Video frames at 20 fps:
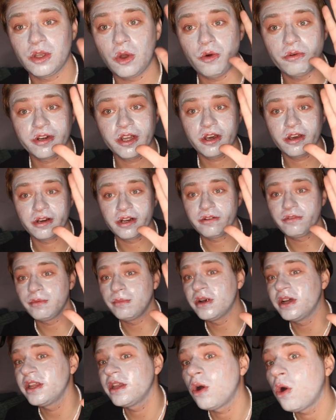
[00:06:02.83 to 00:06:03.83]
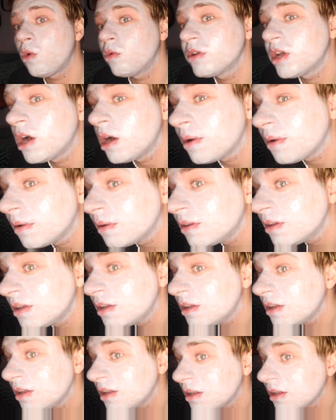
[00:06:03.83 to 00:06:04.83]
Hold on, everybody, hold on.
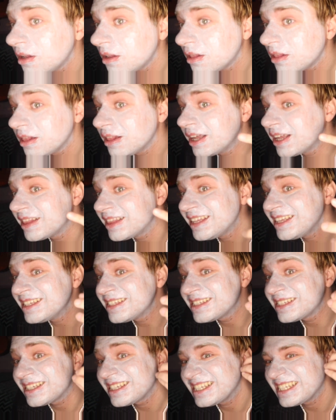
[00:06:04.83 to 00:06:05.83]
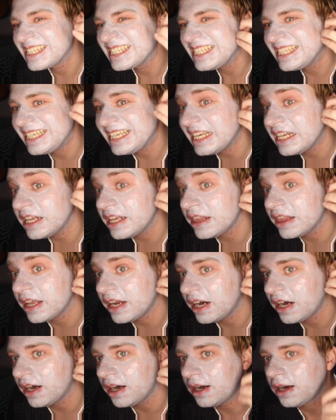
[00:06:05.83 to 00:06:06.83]
Let this get in
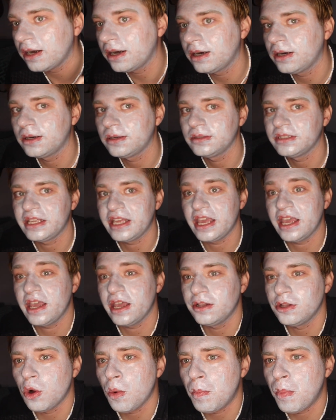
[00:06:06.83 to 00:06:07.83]
there. Yeah, no